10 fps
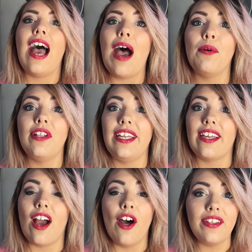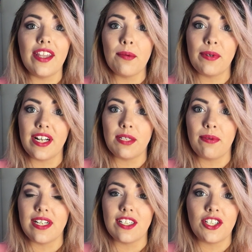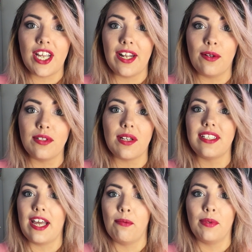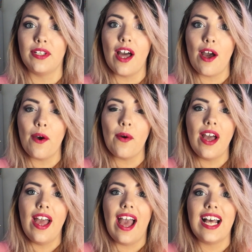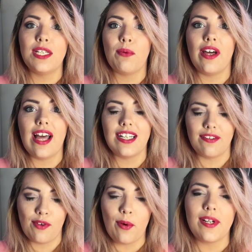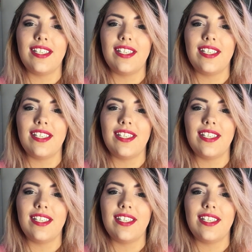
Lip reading: I will link all the other participants' channels down below, as well as, of course,